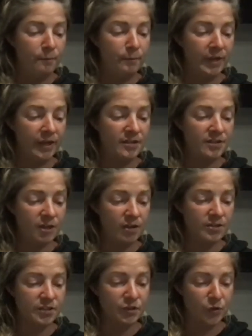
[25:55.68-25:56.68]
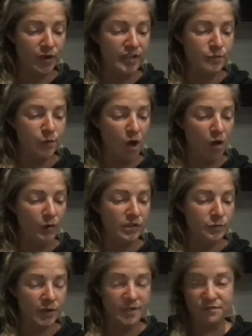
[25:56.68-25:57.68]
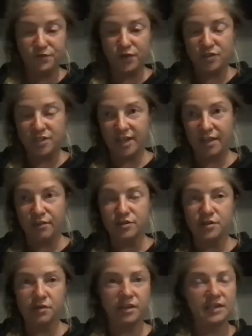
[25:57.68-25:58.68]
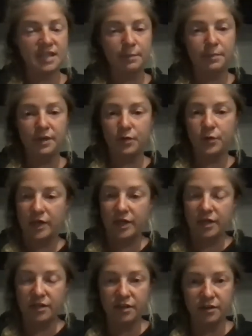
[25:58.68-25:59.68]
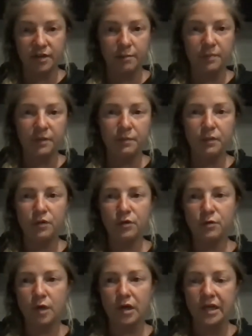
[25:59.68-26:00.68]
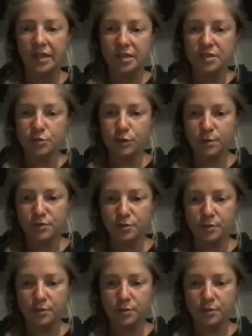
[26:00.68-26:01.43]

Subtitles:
Big stocks and coins will always rise and fall together. So things like Bitcoin and Ethereum, people who are in this crypto